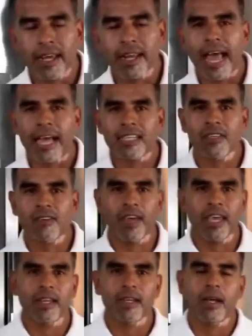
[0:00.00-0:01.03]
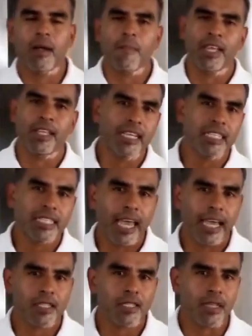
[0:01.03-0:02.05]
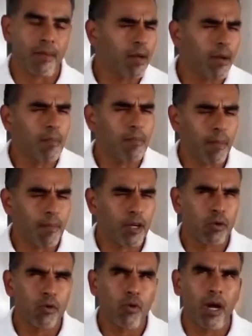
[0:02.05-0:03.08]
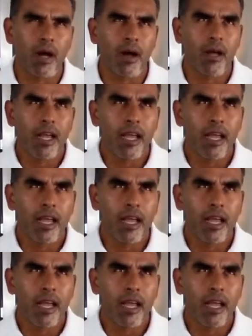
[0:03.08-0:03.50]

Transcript: and activate, in this case, I'm going to